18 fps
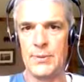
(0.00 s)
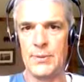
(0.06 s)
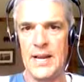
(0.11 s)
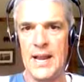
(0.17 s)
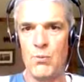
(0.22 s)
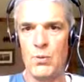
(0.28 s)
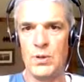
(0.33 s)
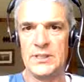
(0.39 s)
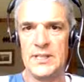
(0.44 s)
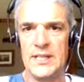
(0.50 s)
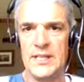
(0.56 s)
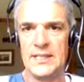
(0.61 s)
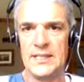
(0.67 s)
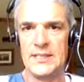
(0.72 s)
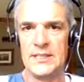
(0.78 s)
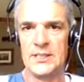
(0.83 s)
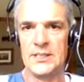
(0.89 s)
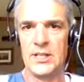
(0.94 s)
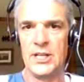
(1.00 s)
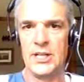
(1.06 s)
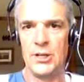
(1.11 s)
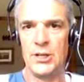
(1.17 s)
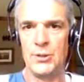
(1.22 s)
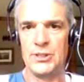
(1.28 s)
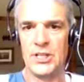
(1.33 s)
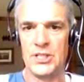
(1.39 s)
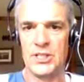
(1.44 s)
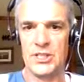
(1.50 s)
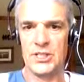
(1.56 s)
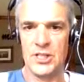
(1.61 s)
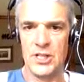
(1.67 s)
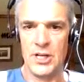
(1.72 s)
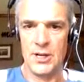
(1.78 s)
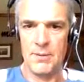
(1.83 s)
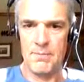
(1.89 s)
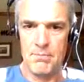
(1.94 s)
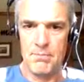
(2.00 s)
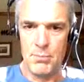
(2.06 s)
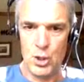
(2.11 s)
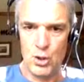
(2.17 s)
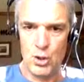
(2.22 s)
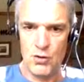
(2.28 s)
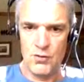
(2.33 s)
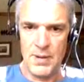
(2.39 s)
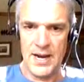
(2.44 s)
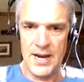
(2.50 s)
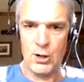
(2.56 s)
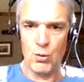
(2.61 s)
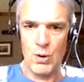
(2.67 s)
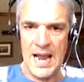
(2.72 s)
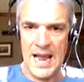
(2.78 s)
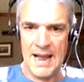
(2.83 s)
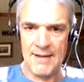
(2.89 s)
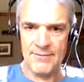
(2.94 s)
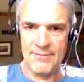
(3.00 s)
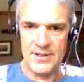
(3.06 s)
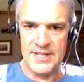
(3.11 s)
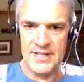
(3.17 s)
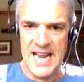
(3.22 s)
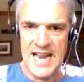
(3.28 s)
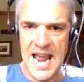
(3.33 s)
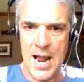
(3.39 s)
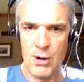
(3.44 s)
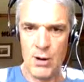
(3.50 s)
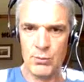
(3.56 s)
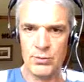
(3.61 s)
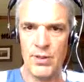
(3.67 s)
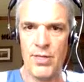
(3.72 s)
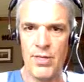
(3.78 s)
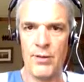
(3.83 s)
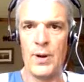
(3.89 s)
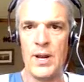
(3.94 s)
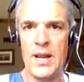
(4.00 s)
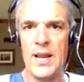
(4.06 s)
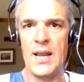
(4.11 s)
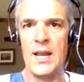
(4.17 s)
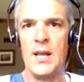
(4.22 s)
and what this is going to do is it's going to move my graph down 3.